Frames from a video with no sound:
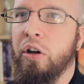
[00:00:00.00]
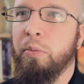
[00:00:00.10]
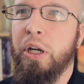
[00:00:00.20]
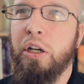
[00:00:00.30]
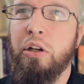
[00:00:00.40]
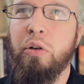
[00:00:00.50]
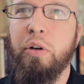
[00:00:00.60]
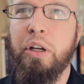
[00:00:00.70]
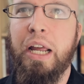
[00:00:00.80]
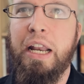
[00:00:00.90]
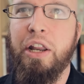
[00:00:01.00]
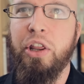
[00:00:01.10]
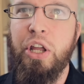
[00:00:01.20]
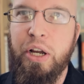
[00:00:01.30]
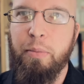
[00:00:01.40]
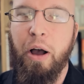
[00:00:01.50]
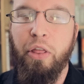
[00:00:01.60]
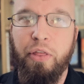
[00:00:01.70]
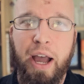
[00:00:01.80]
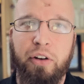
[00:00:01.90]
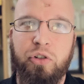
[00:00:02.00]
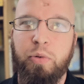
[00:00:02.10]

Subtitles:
the European Union and think about that